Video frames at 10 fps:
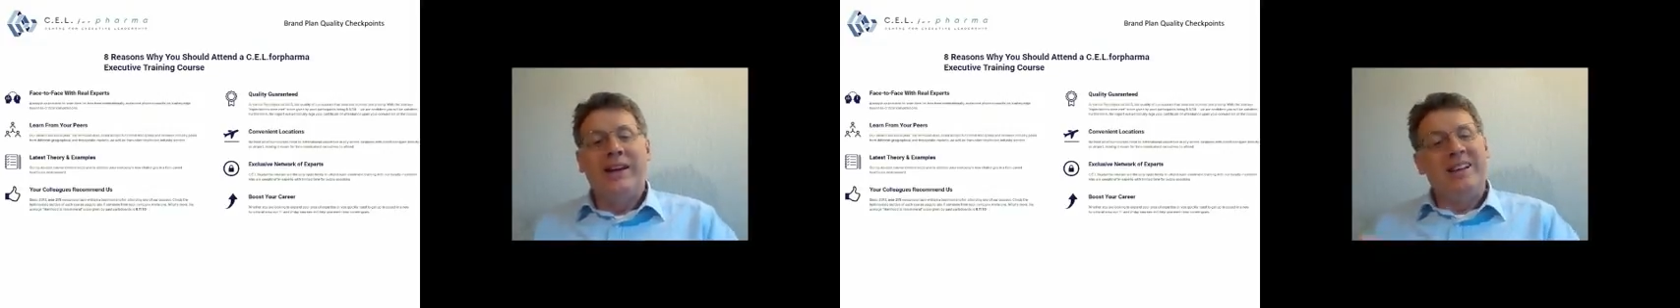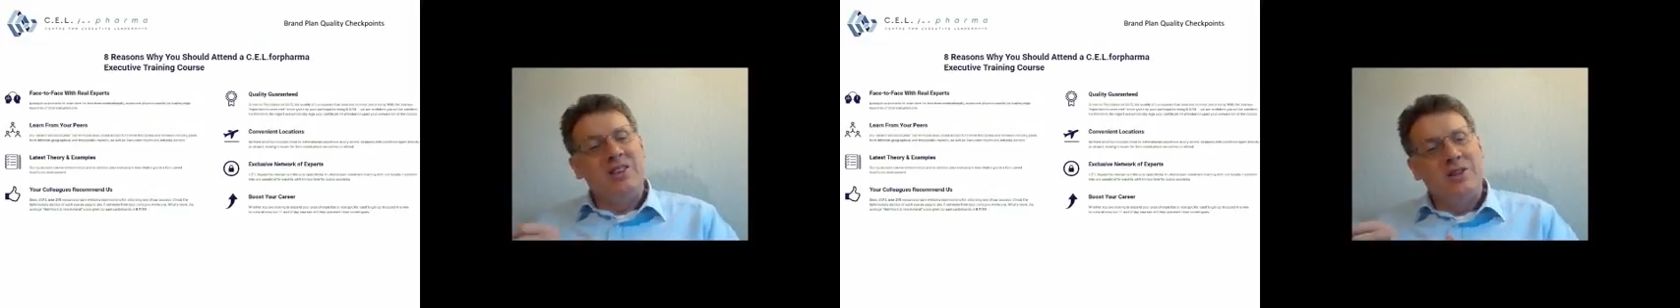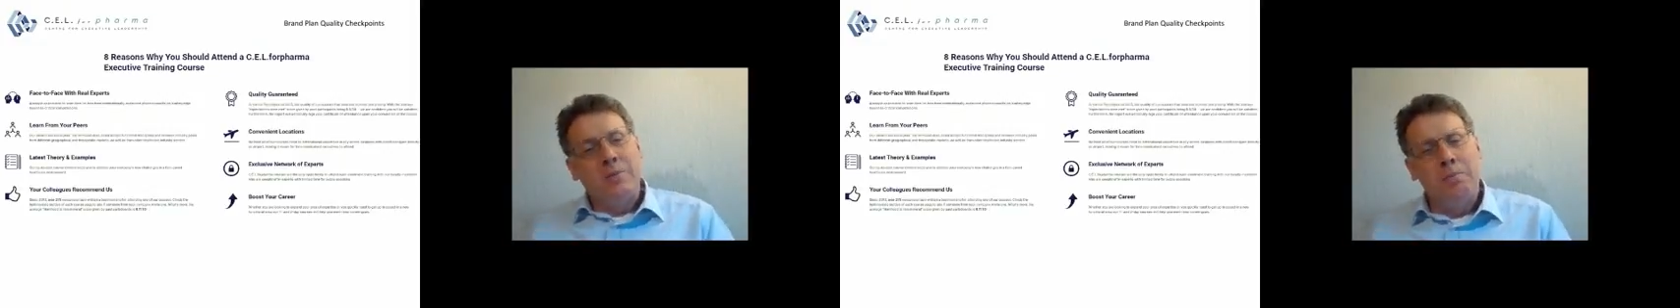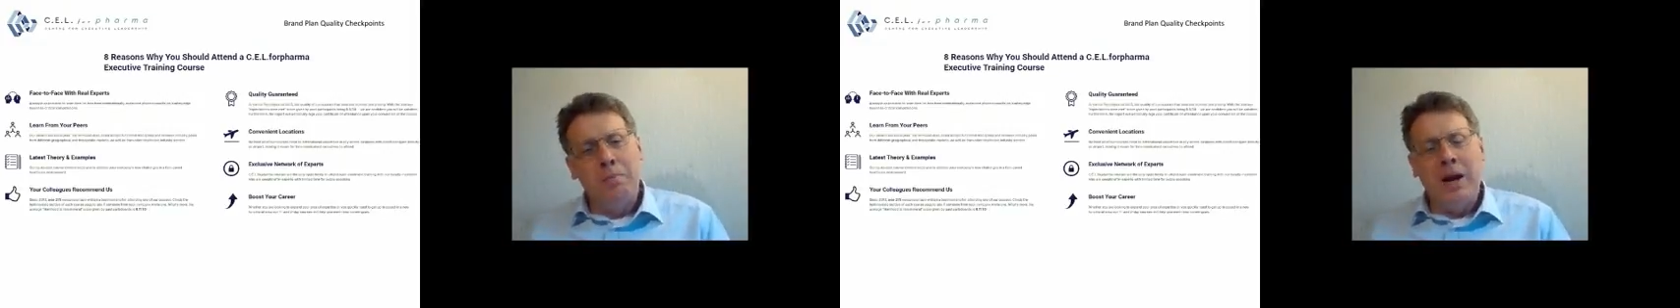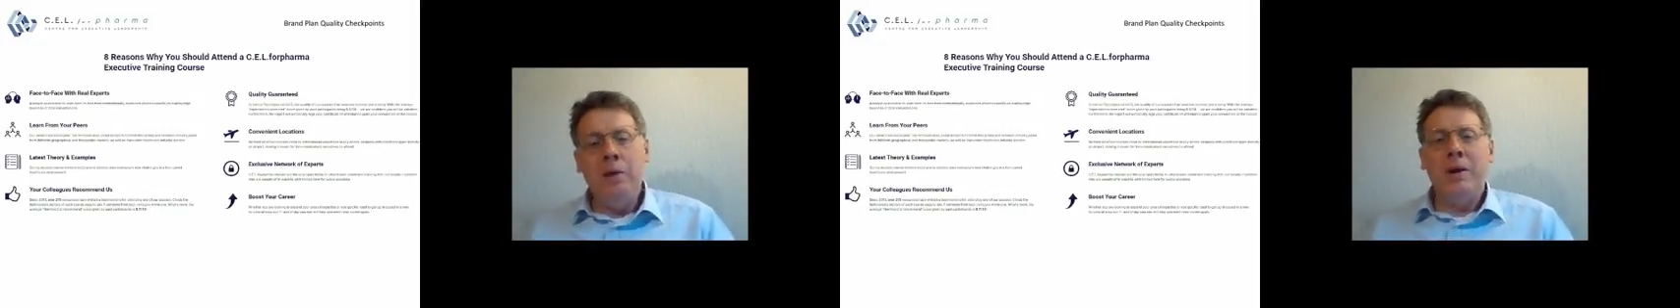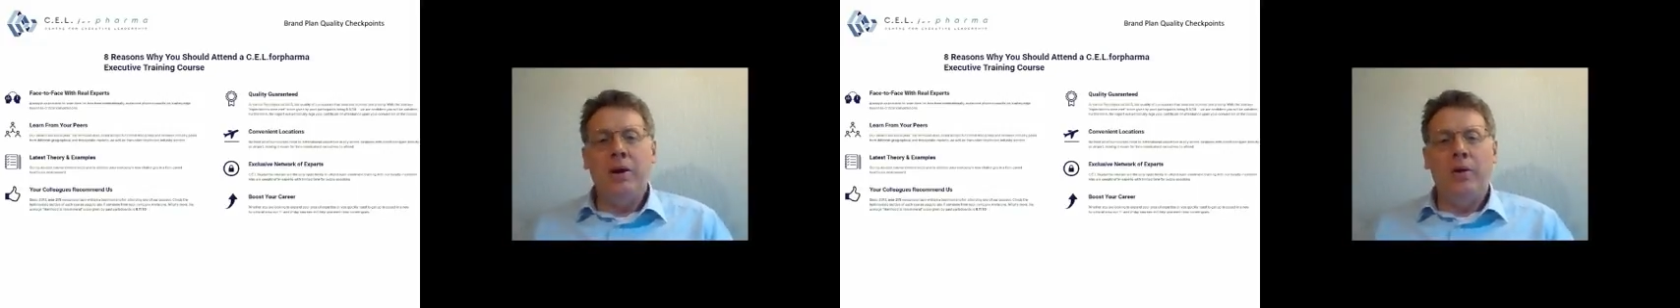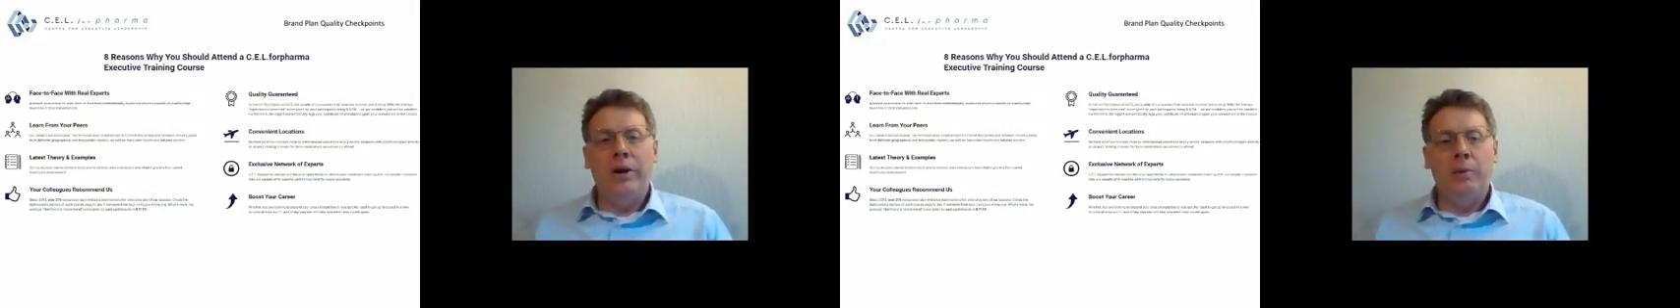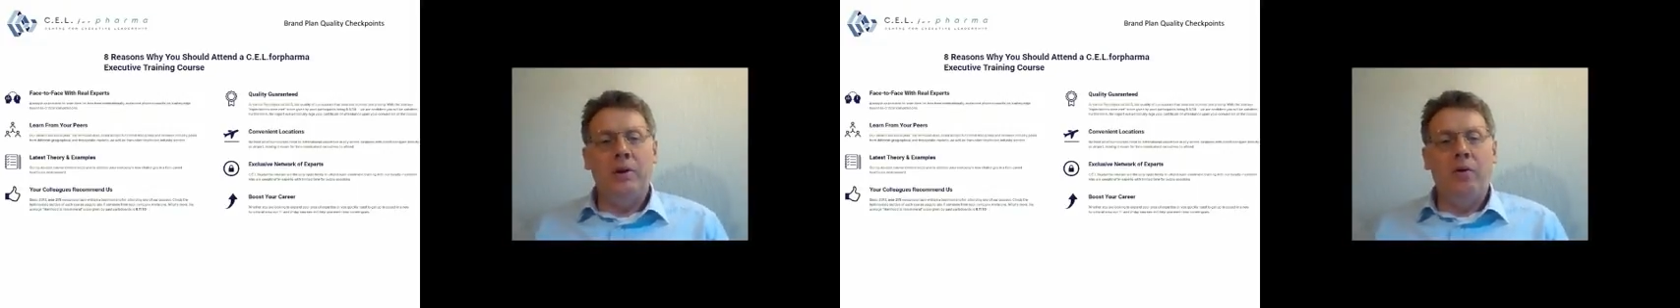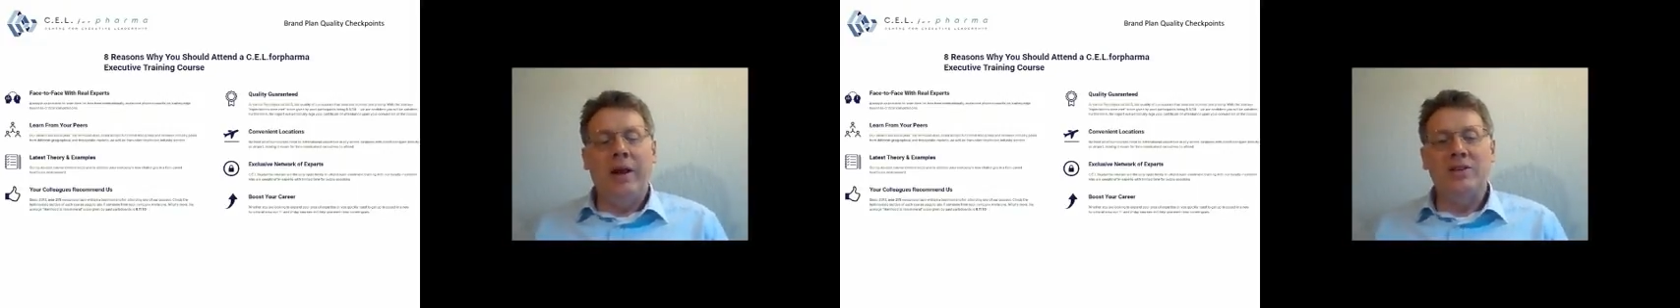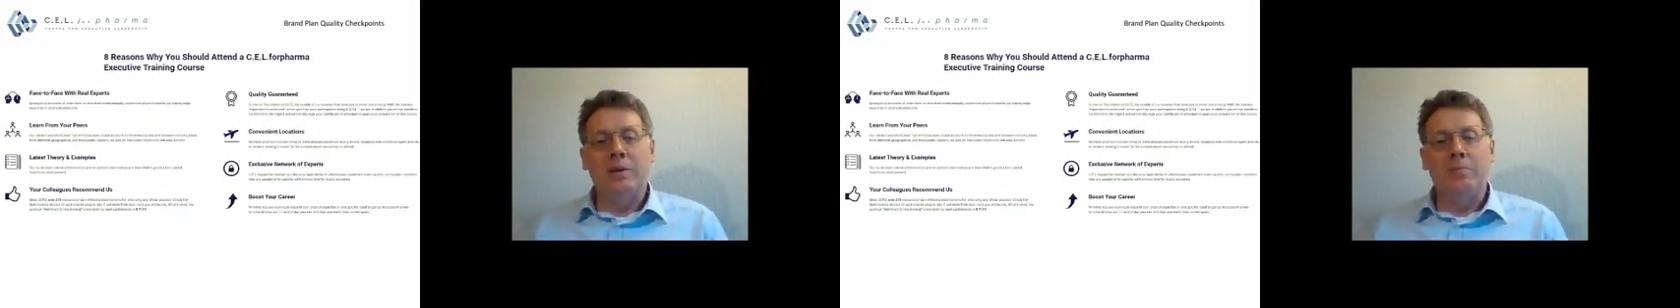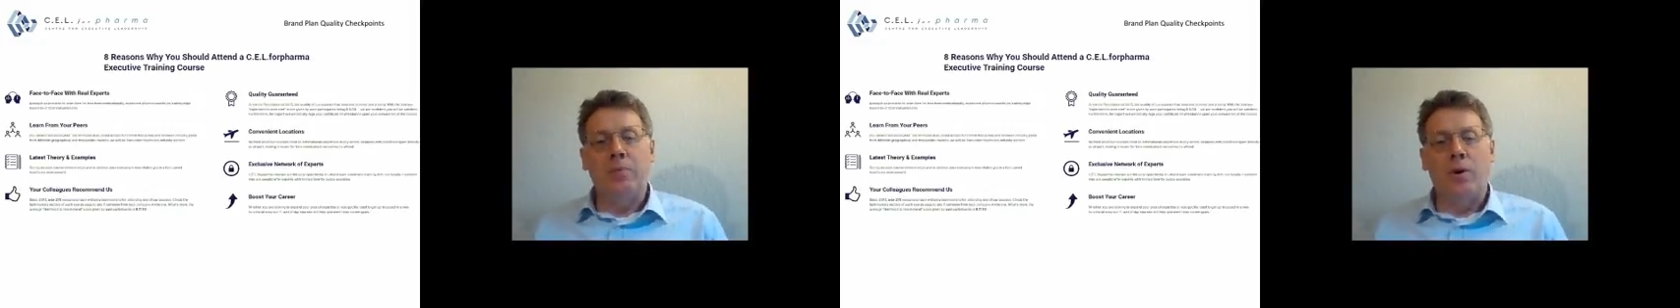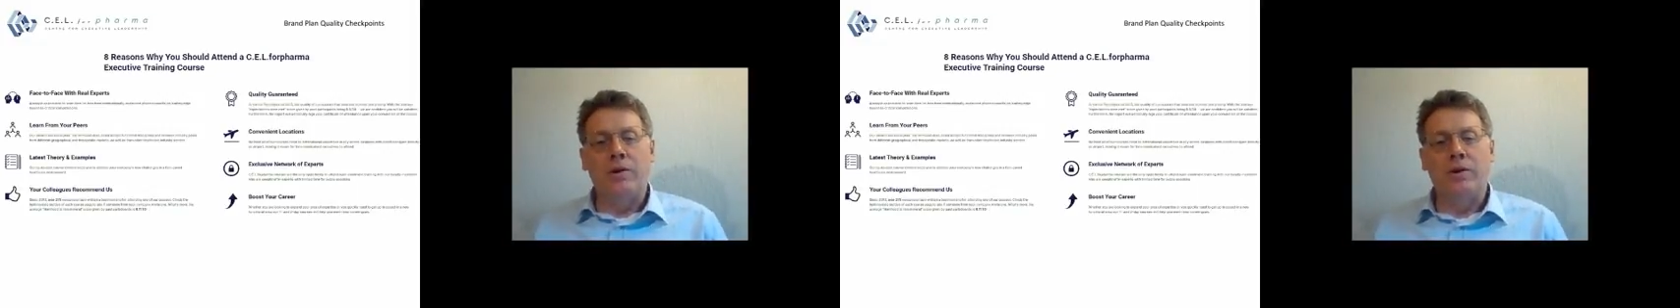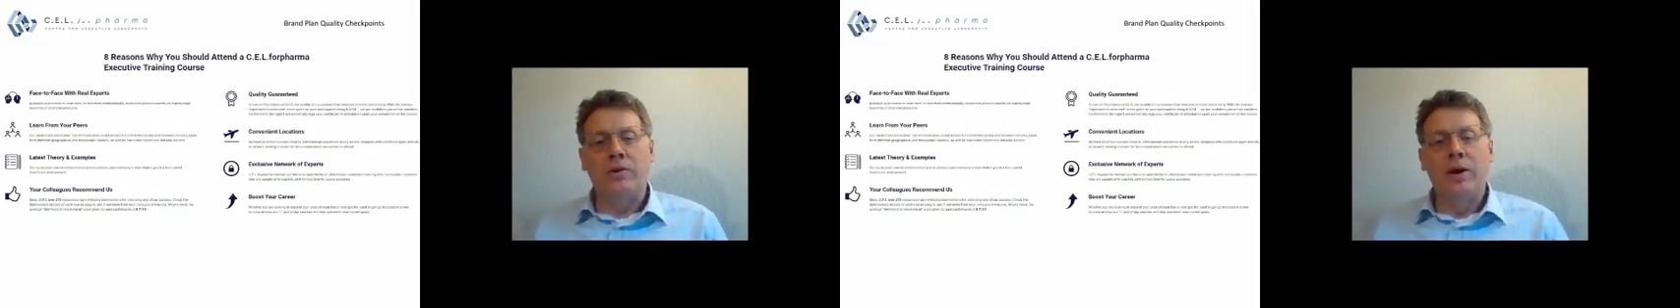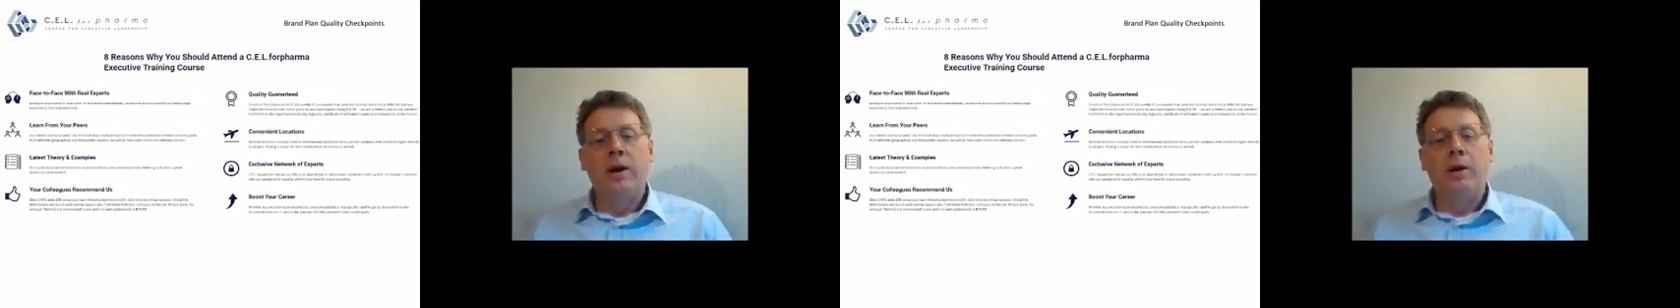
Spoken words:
is maybe a little bit less important,